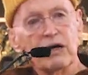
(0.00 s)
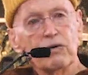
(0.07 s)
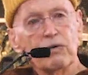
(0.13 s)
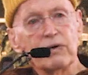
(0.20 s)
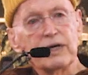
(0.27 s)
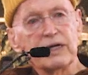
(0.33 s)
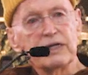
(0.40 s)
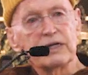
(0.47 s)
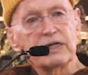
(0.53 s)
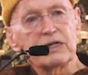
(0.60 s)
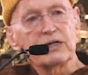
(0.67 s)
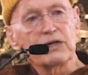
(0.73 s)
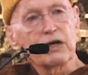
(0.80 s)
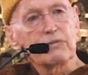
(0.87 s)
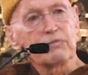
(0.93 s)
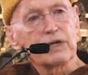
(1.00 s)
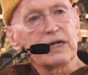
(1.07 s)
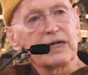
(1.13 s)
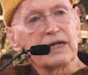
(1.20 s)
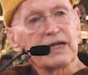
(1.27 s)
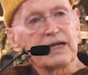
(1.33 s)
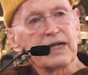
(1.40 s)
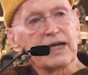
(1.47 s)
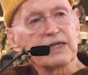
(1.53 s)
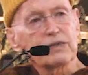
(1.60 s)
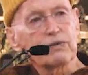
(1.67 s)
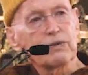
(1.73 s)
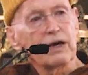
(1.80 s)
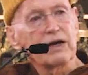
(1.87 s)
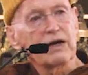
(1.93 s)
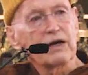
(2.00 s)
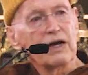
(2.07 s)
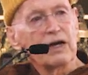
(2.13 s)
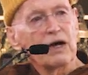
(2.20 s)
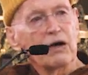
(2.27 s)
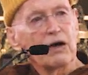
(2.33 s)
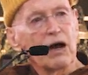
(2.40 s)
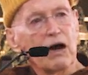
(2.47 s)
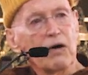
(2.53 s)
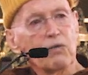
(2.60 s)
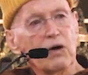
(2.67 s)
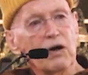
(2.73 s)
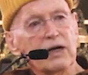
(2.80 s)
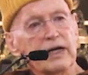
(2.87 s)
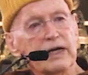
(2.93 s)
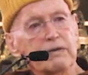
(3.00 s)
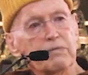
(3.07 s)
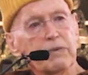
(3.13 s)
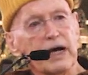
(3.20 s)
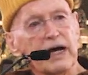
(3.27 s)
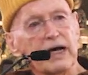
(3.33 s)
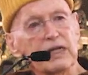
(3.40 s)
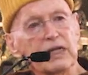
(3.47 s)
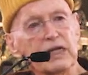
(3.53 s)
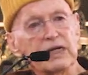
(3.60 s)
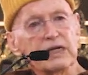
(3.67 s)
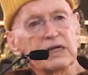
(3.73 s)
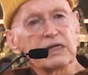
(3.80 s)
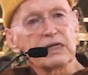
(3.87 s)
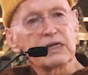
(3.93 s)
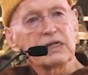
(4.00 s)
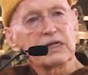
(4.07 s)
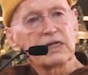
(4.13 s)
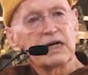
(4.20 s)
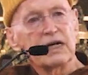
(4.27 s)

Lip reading: we determine that's where our walking path is.